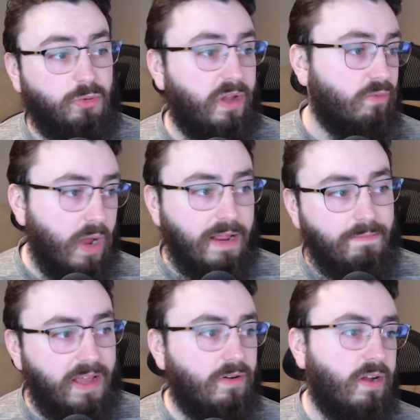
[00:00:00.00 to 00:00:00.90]
We have Ryan
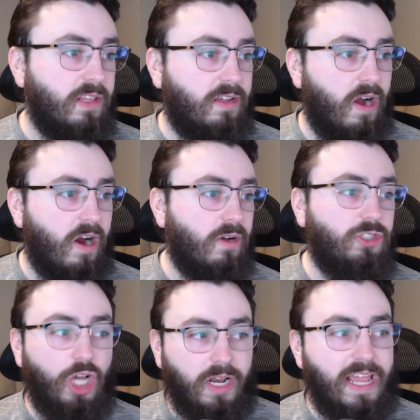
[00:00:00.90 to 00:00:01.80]
Bader on the card,
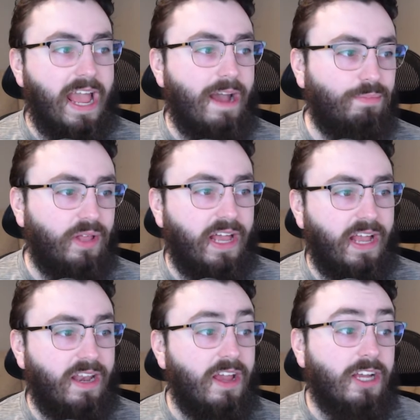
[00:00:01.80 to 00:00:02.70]
Johnny
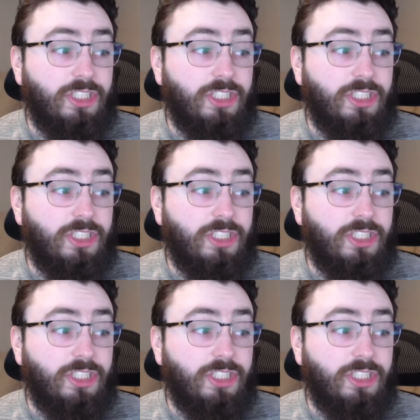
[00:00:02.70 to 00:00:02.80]
Eblen,